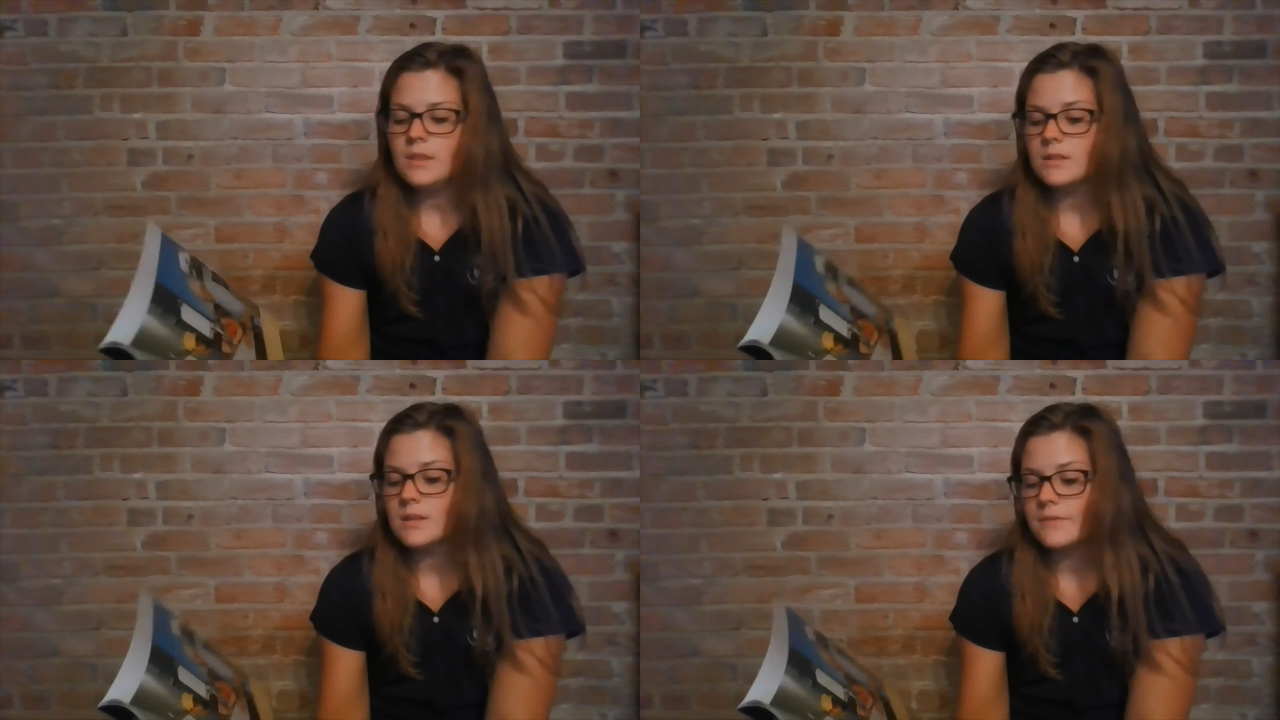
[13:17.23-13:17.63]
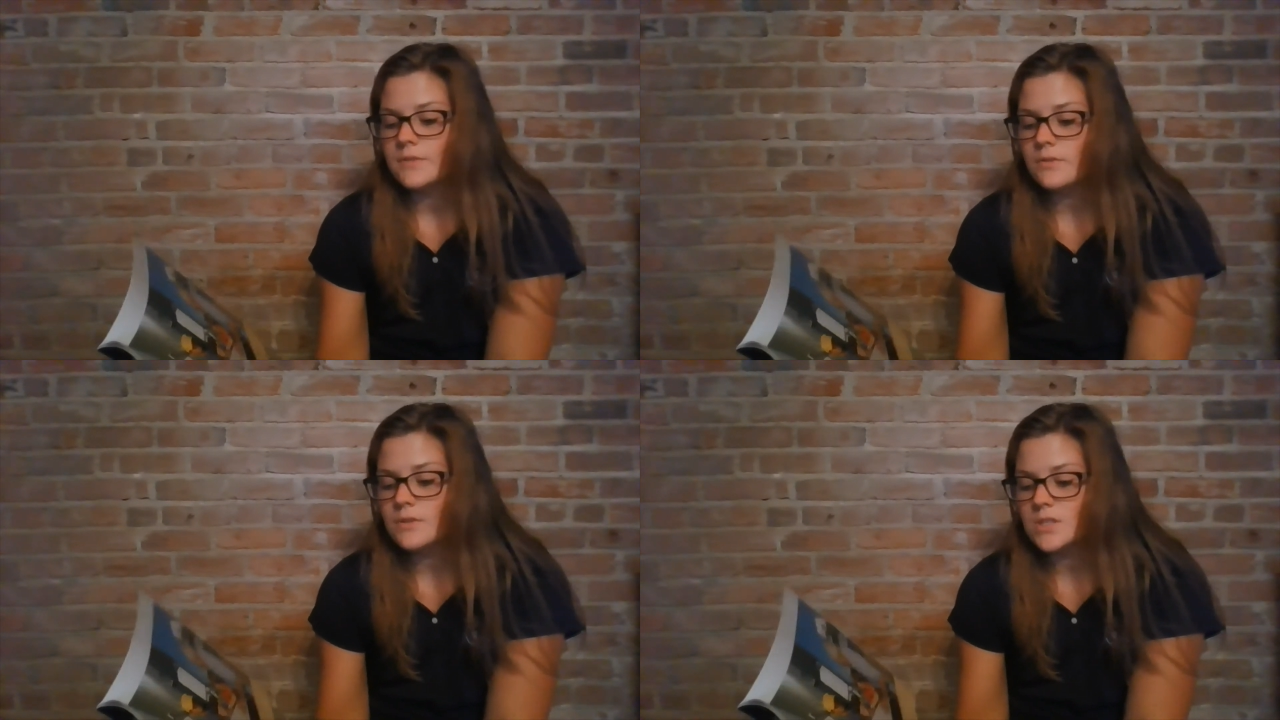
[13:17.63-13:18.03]
The
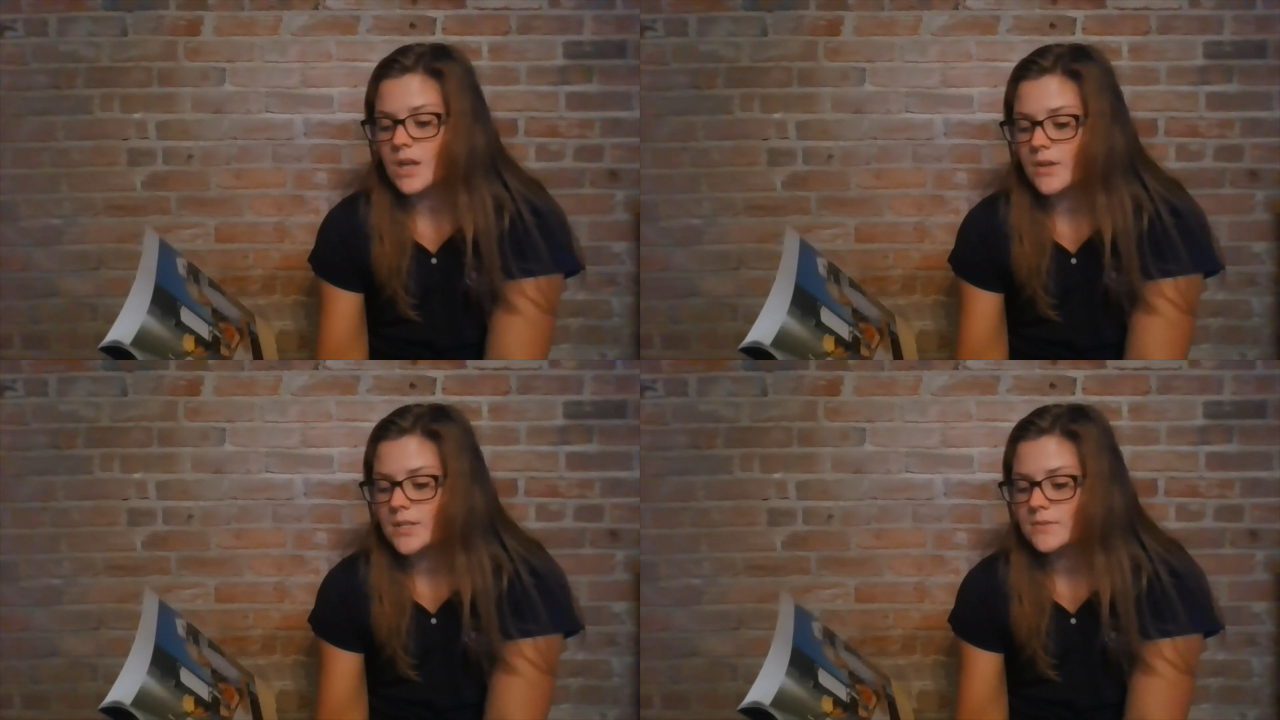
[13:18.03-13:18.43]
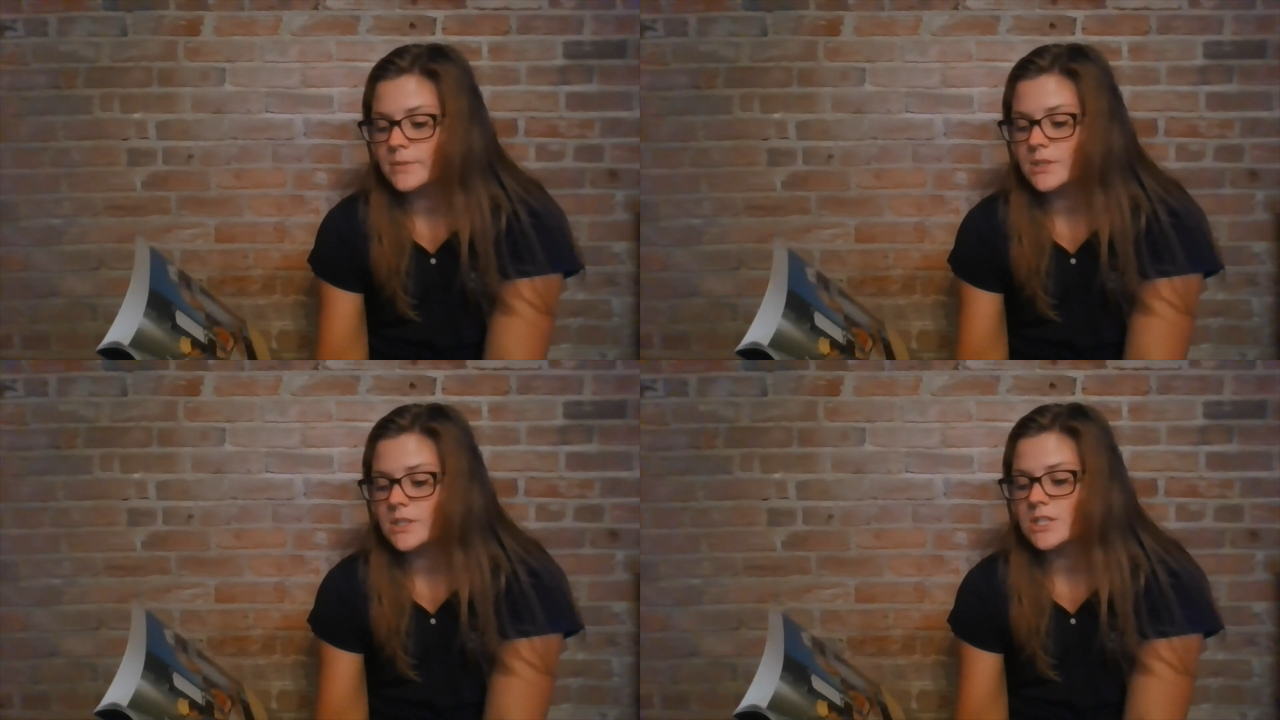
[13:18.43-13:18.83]
leftover solids
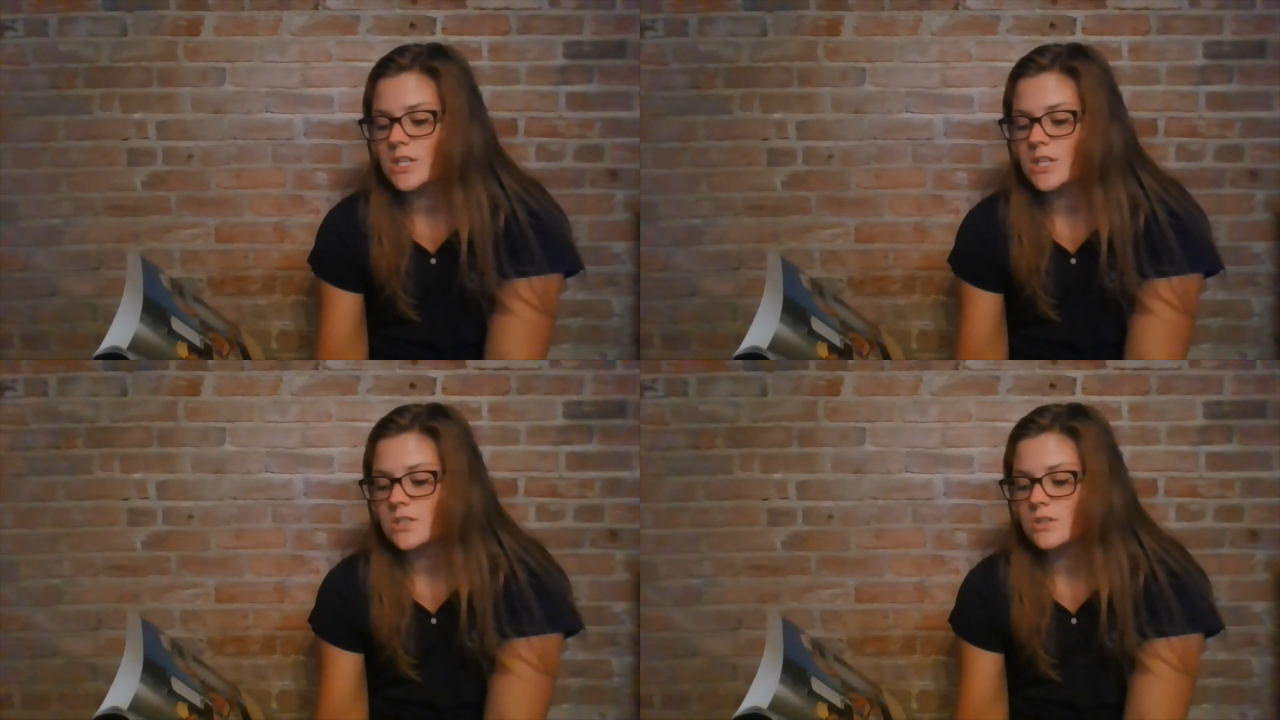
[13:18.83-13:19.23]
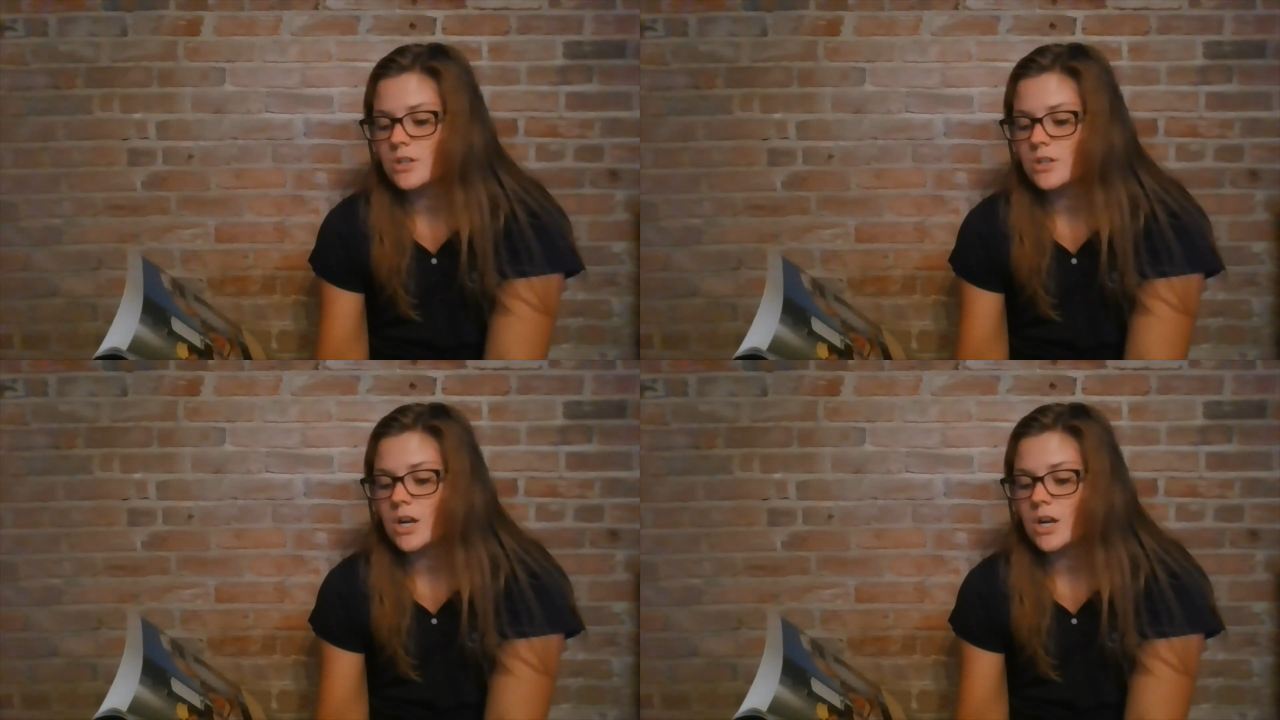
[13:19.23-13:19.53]
from the digester